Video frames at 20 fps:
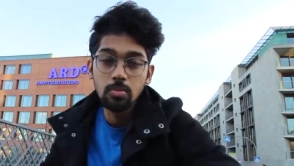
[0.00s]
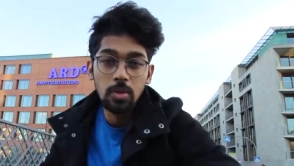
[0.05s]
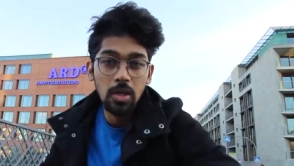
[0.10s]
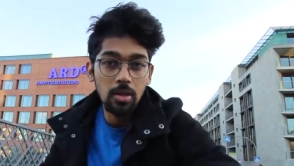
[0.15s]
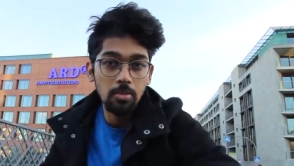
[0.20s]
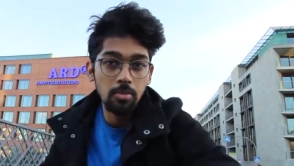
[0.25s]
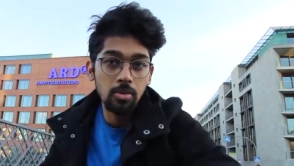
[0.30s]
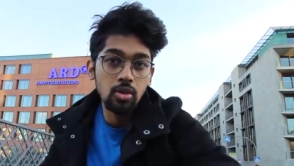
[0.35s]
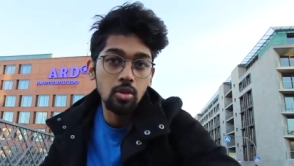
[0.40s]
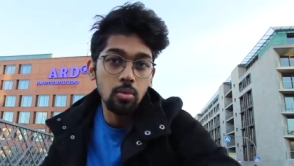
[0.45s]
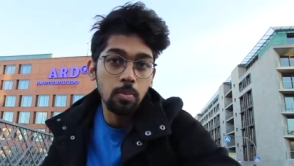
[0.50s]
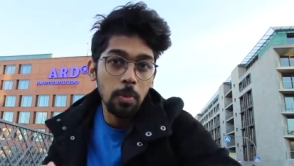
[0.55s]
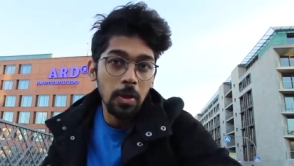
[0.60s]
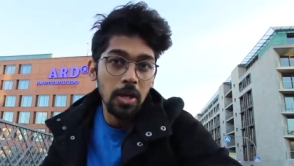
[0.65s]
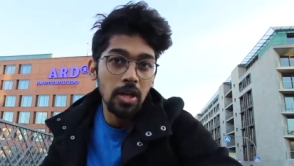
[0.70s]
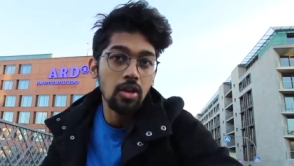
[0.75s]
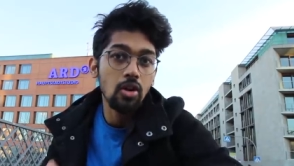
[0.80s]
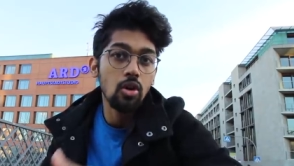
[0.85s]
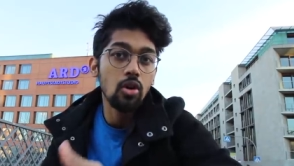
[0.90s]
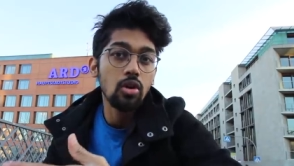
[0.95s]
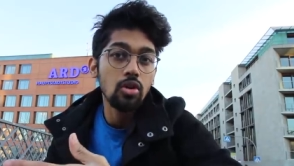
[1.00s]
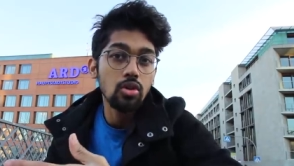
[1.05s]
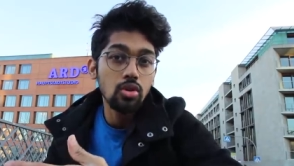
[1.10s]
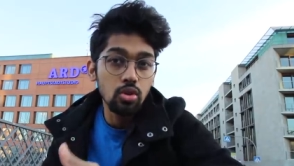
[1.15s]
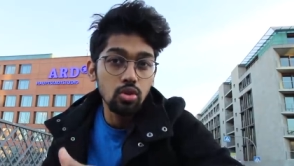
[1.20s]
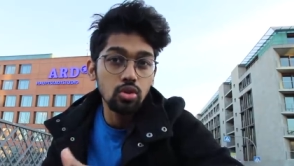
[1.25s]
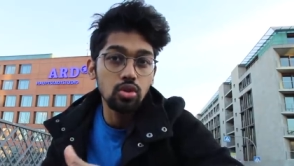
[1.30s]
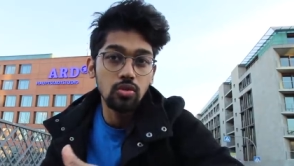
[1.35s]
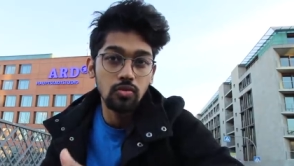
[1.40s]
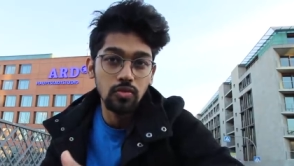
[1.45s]
be able to pay your
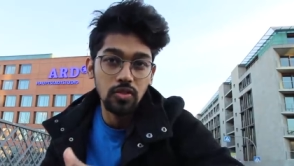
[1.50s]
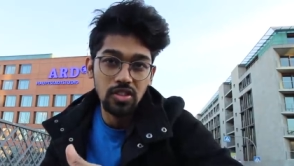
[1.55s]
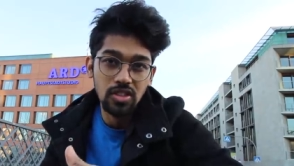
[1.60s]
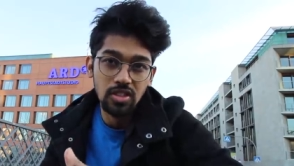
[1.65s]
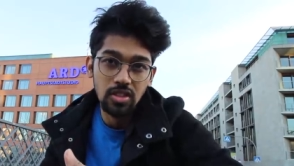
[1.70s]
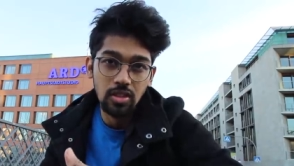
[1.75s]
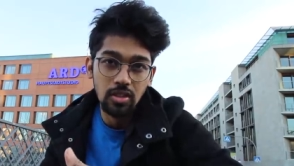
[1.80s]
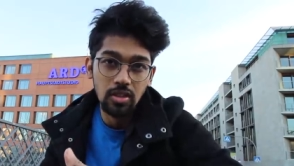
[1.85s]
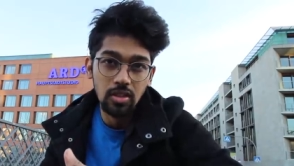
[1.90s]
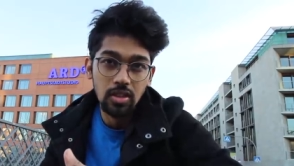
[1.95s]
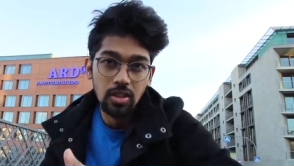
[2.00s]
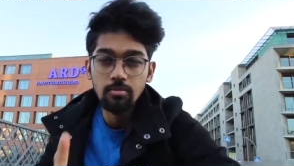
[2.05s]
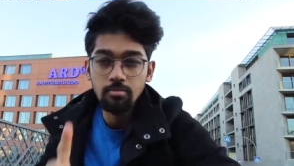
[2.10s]
tuition fees here.